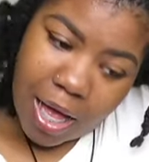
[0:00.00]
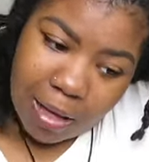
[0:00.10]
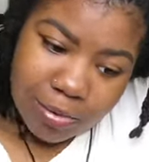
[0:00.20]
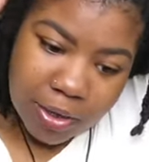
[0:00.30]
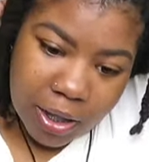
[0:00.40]
I
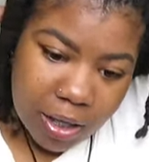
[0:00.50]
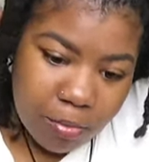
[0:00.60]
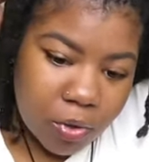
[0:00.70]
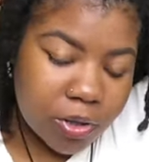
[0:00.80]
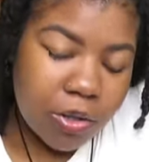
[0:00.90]
was thinking
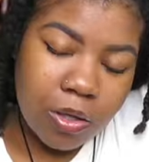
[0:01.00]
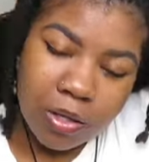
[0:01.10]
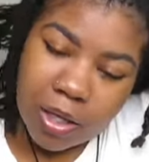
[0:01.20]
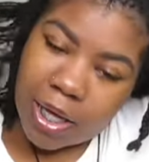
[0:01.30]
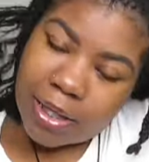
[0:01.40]
more so along
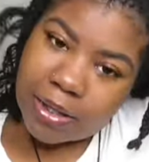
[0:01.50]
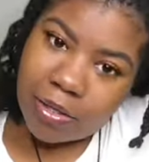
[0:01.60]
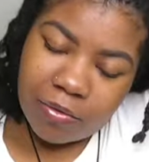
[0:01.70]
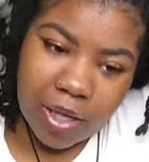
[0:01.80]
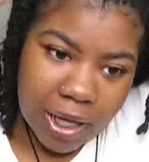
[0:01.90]
the lines
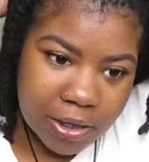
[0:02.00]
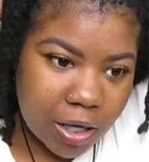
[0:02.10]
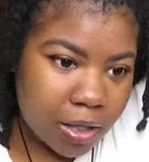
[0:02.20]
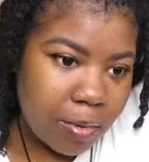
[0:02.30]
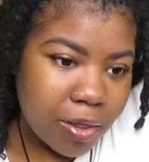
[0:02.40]
of like
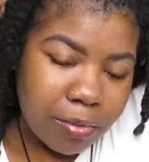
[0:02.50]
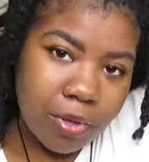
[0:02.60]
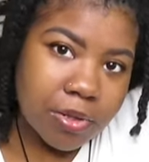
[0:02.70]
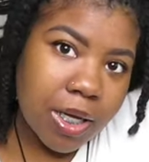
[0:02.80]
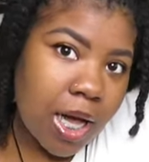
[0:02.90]
talking about the
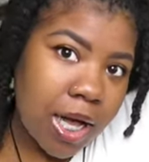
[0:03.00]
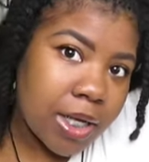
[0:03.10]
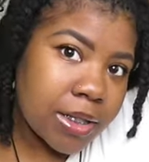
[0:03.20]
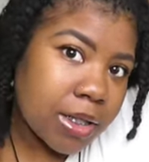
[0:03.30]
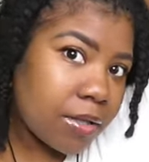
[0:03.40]
pros and
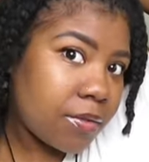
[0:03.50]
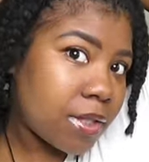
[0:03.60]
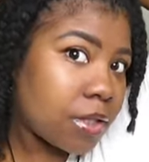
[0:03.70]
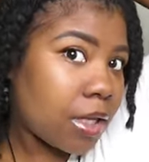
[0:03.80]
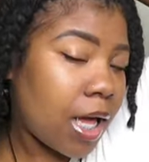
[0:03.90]
cons of
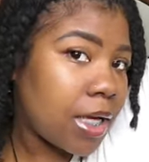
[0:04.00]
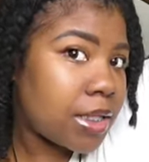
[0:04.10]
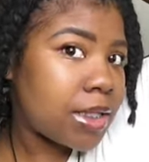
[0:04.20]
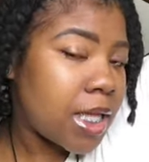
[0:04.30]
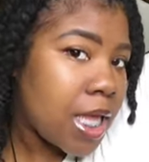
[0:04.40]

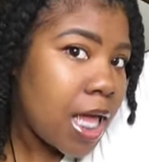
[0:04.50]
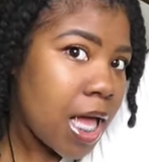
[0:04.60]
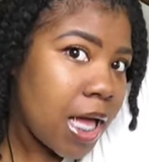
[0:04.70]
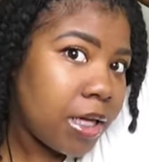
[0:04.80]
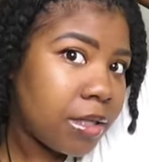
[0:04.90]
Sisterlocks.
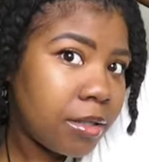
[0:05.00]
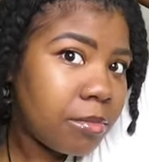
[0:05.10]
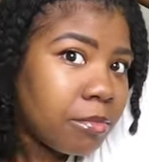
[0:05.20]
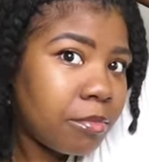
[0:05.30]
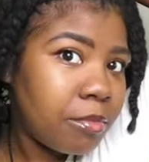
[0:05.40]

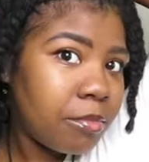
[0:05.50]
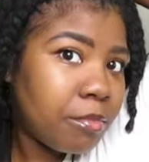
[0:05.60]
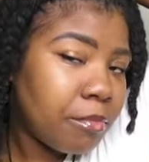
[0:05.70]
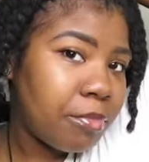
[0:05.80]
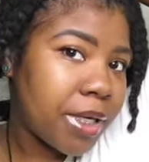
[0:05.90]

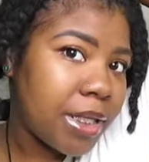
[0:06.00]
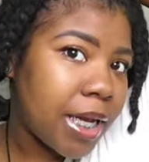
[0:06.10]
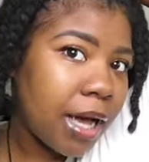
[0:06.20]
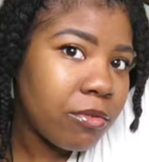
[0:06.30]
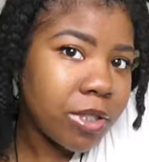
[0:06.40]
But then
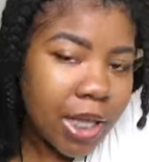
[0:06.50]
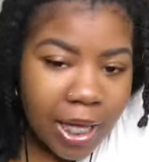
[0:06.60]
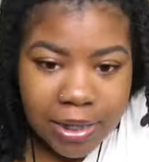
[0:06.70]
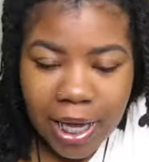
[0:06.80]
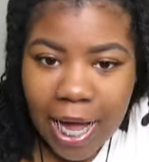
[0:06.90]
I
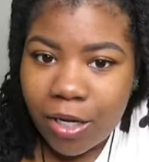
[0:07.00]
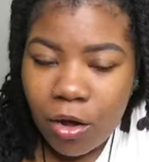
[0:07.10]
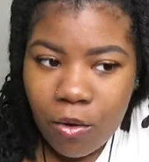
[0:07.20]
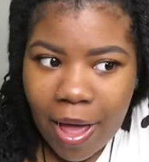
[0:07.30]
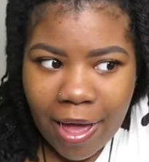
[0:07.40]
realized like I
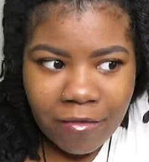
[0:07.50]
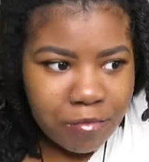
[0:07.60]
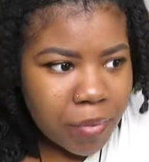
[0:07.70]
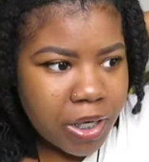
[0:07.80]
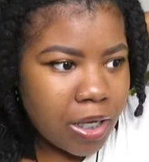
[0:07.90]
don't have
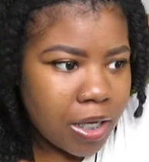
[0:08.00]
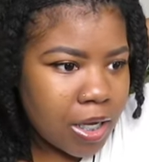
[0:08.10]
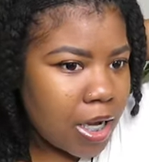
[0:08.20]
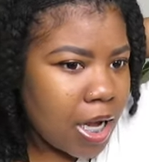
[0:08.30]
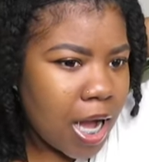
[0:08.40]
many
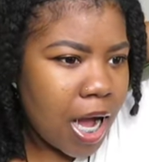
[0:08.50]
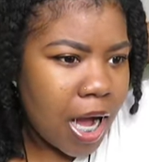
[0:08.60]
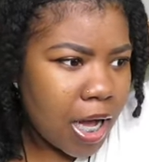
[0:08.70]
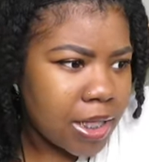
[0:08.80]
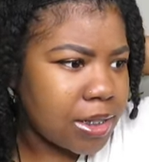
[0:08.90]

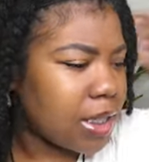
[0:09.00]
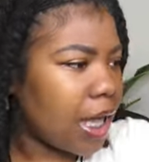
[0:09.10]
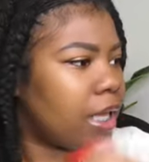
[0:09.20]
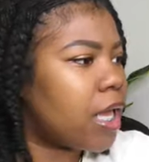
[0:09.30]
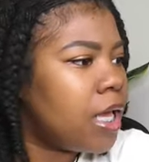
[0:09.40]
cons.
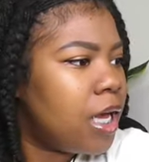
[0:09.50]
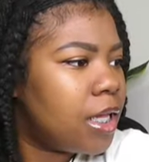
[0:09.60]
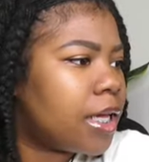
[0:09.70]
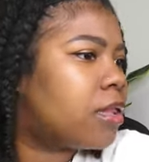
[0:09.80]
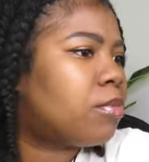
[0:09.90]
Like a
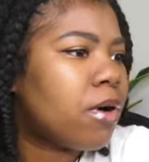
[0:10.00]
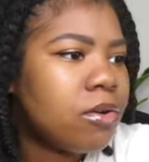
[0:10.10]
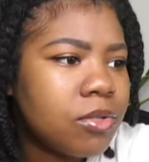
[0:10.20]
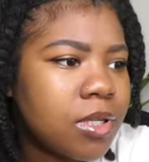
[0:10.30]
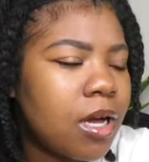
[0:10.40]
lot of the
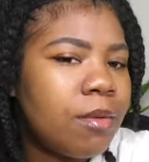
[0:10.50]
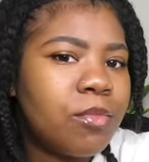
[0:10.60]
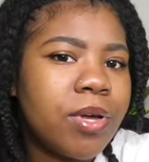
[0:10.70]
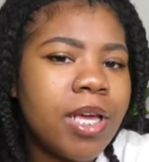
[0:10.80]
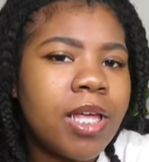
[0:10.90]
pros come
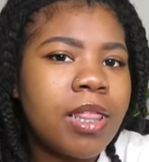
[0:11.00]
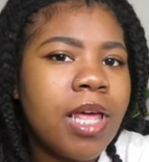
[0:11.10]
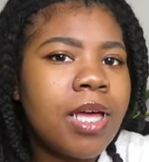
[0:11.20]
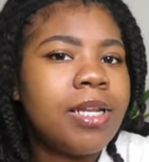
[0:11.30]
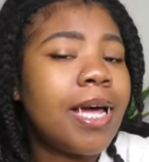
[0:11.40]
with
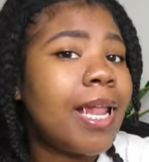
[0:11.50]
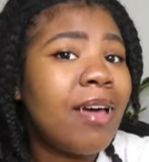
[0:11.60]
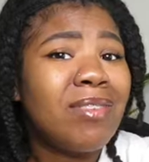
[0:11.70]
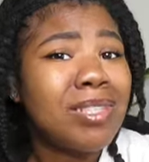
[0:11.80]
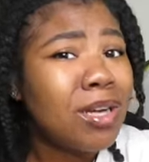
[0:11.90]
not
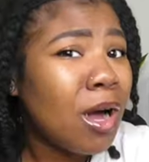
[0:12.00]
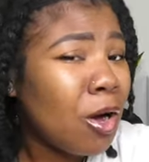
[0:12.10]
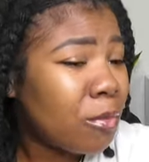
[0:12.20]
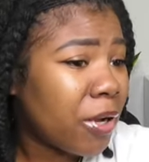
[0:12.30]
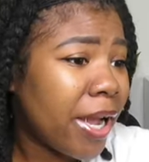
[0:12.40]
having to
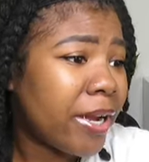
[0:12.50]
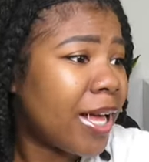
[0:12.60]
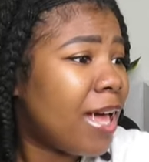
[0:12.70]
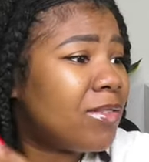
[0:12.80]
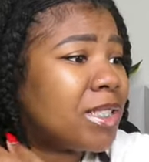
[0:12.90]
comb your hair, not
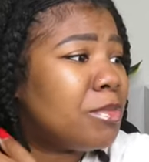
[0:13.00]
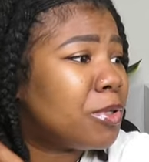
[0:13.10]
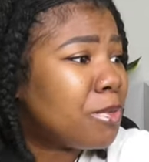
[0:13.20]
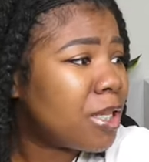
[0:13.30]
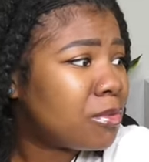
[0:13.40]
having to be
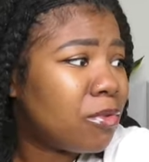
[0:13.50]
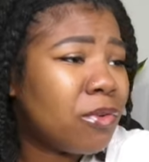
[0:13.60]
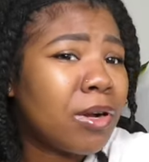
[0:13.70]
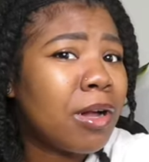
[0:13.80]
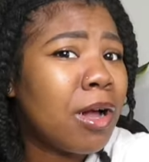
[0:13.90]
responsible
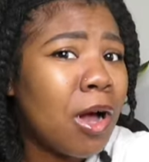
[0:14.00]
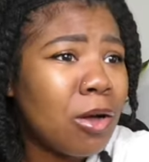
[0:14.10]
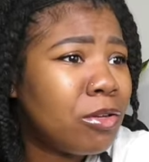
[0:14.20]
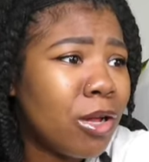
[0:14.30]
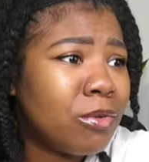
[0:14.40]
for,
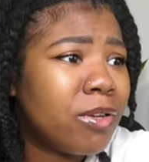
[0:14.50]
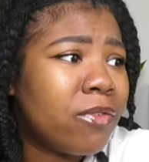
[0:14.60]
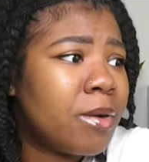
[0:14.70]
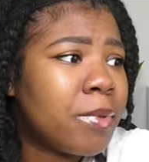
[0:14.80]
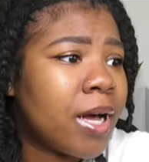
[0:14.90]
you know,
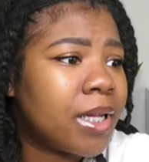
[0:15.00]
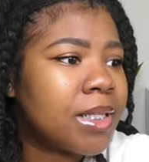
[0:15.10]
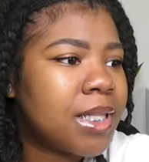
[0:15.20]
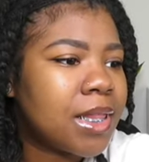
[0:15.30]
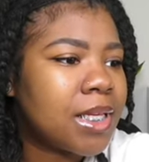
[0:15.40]
different
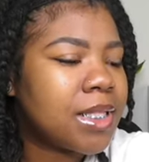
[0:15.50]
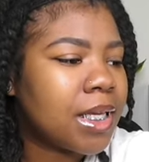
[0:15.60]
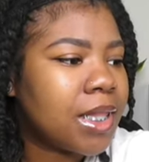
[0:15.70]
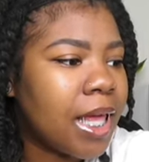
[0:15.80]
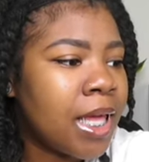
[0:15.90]
products and things
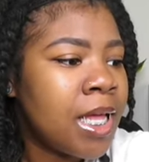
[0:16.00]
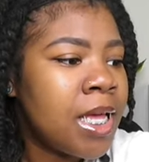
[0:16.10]
like that.